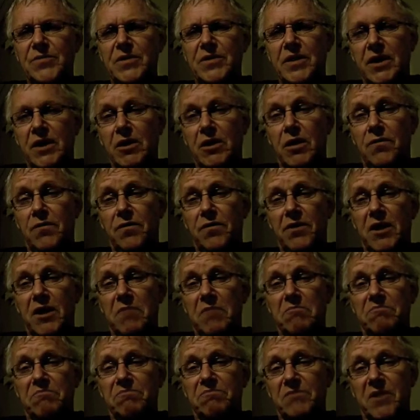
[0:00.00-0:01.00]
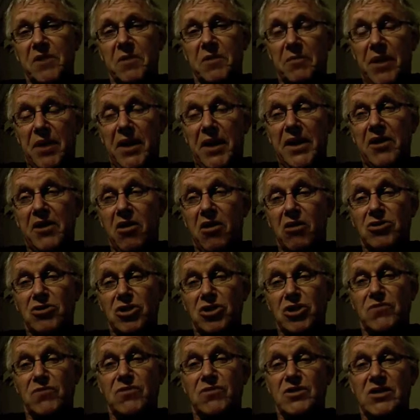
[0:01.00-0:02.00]
And often I'm barely conscious
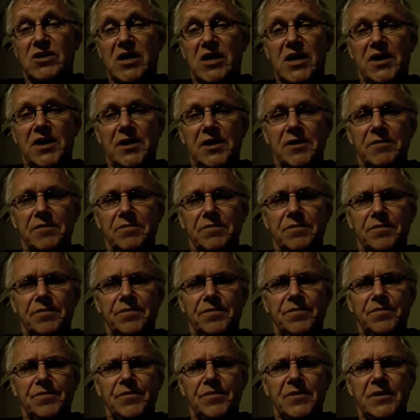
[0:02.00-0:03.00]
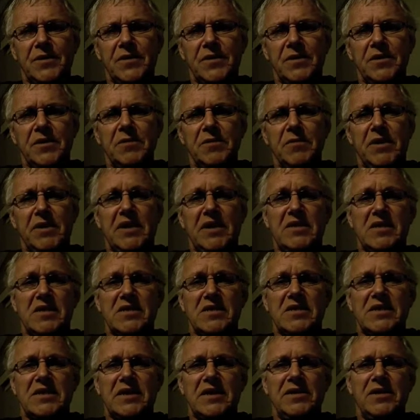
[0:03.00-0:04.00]
of deciding. But as I
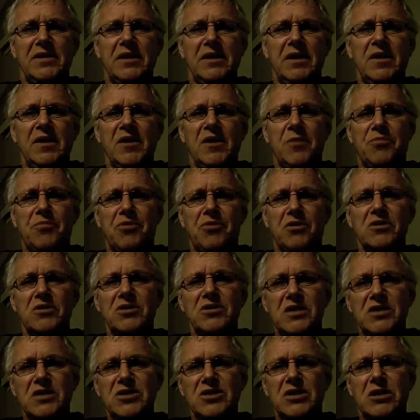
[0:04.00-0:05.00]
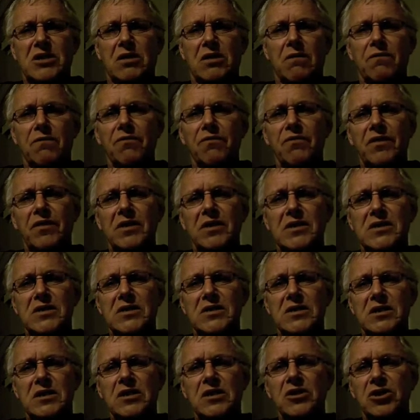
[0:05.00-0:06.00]
said, the processing of
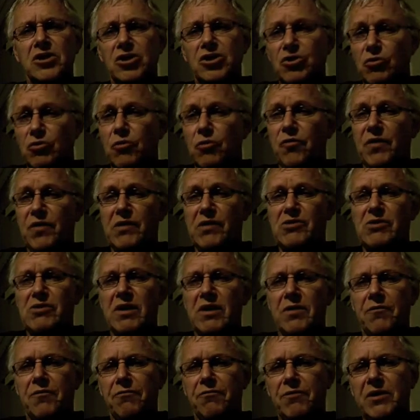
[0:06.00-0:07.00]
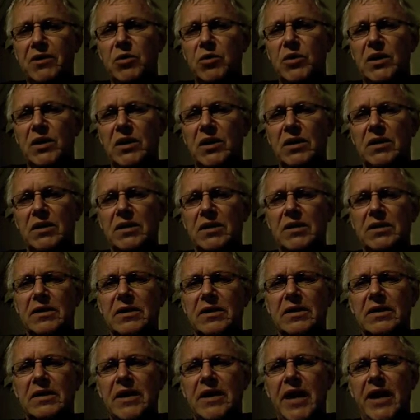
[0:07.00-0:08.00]
this sure feels like free will,
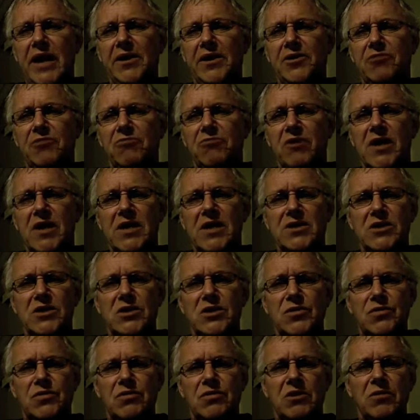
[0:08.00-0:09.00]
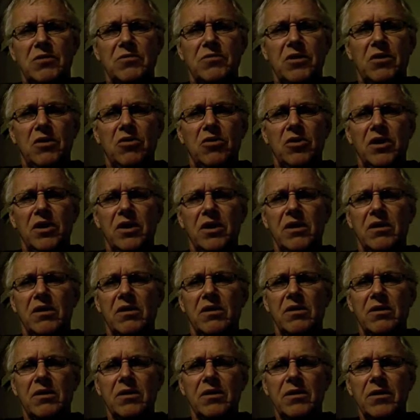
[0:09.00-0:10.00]
and it arises from looking
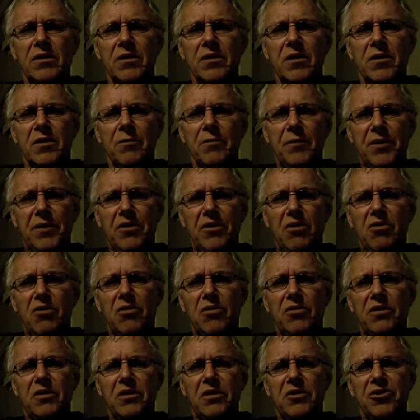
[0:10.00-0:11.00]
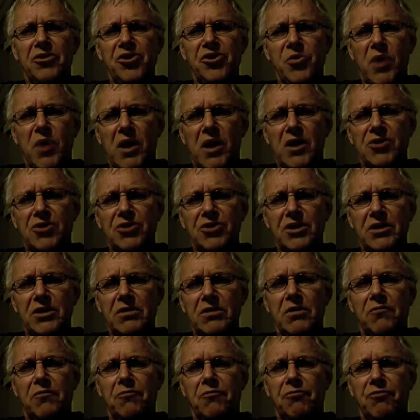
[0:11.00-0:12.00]
beyond the duality
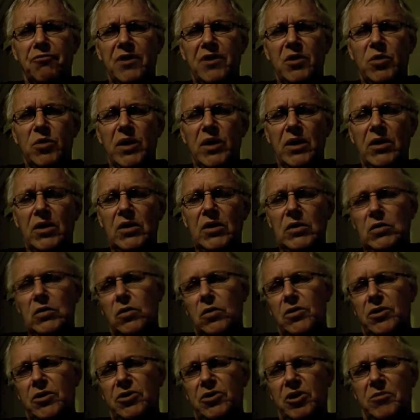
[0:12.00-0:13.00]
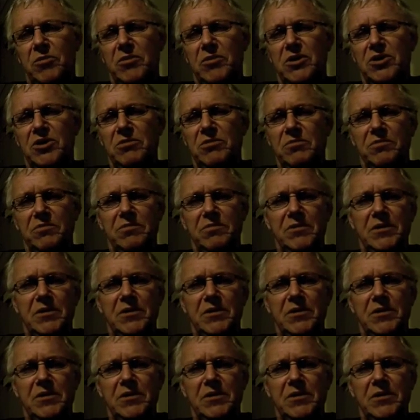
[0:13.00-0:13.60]
of free will or determinism.